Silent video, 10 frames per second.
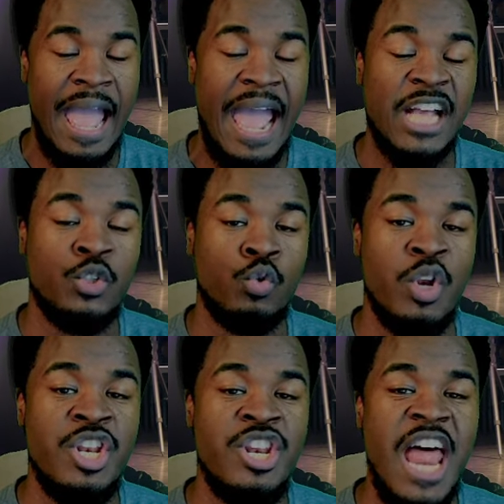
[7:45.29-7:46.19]

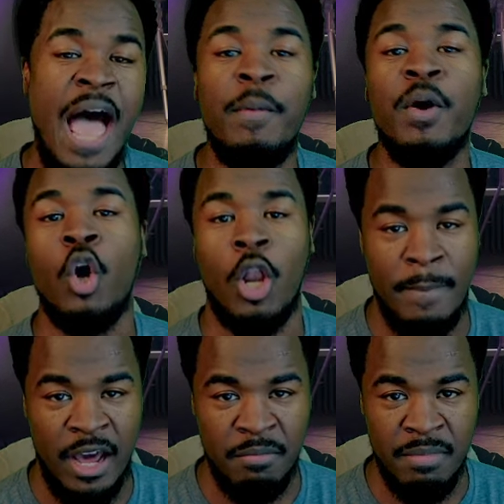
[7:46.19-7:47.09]
astronomical
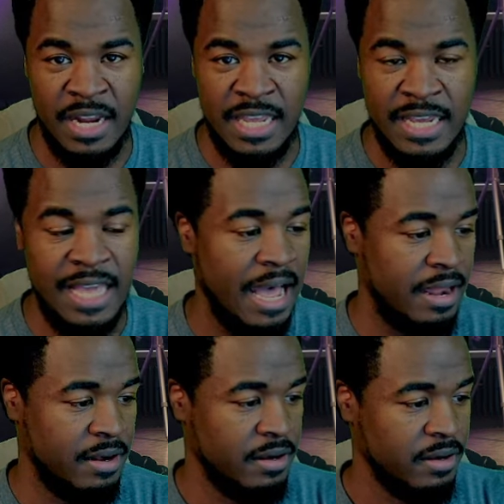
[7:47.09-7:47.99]
amount of money he got.